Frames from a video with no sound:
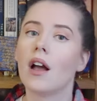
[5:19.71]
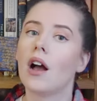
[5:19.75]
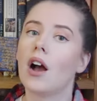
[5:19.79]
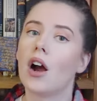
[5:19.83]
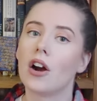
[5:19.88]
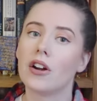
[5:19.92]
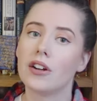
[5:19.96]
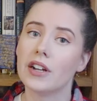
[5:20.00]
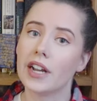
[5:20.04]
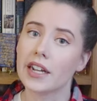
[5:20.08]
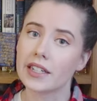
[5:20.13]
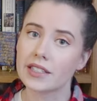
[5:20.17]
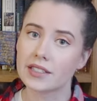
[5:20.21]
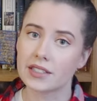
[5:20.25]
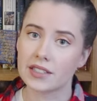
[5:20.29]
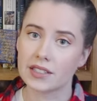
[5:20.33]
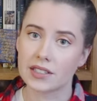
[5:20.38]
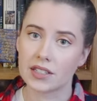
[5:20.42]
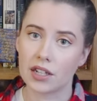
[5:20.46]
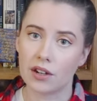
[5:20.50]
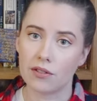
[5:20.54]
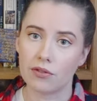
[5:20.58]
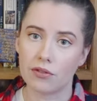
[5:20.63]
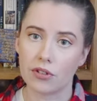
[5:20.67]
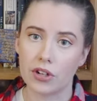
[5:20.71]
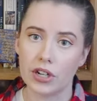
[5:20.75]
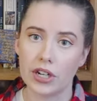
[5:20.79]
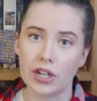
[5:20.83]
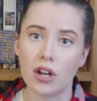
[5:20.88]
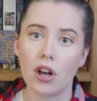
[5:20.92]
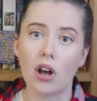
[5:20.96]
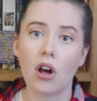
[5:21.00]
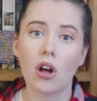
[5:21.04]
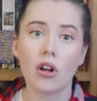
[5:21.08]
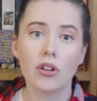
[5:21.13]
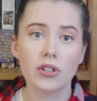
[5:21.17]
Our next discovery
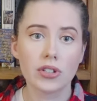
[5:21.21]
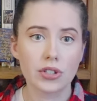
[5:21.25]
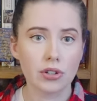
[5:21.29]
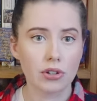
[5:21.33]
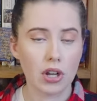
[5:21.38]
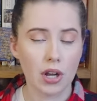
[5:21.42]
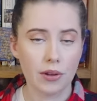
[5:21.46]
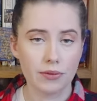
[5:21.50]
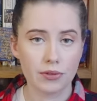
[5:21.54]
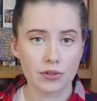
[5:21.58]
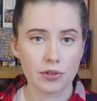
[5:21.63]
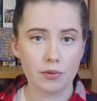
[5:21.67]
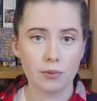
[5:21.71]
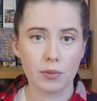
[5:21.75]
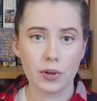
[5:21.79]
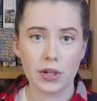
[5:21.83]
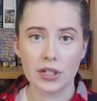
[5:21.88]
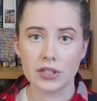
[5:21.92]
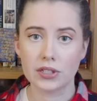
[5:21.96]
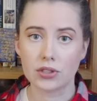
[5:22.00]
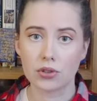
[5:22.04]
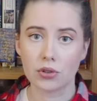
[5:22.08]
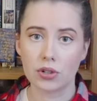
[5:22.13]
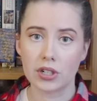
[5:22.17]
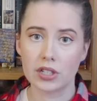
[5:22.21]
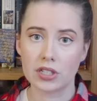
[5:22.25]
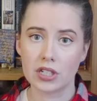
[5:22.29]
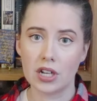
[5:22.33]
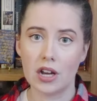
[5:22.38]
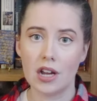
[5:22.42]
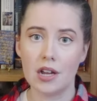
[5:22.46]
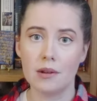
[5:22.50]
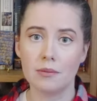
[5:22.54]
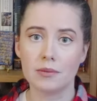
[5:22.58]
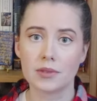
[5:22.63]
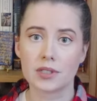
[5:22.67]
also comes from prehistoric
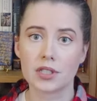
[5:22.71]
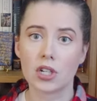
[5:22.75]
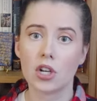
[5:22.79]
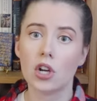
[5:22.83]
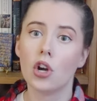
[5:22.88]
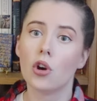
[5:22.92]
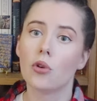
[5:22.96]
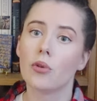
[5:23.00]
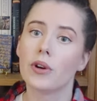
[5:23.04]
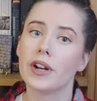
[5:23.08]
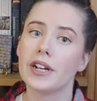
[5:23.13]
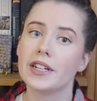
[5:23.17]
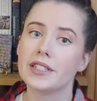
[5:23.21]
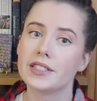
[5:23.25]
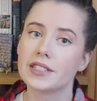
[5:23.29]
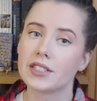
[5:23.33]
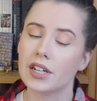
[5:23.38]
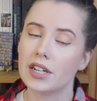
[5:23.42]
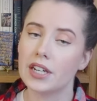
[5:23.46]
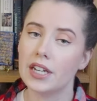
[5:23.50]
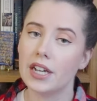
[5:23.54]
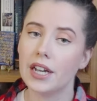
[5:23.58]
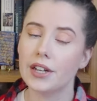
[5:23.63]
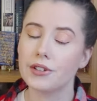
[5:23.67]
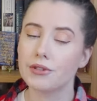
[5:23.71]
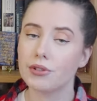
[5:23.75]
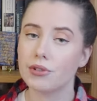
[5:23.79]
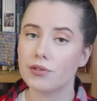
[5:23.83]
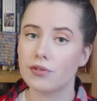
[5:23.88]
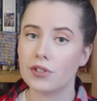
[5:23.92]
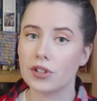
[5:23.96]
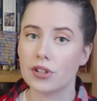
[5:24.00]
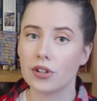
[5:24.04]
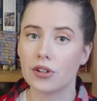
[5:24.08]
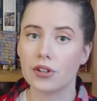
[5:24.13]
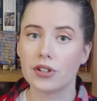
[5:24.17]
times, where a study has
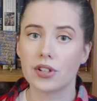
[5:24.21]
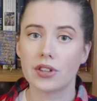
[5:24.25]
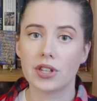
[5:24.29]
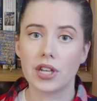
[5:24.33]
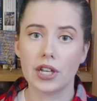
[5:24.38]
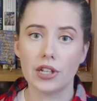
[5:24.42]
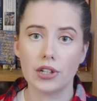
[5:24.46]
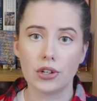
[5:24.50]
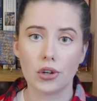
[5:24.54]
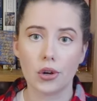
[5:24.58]
revealed that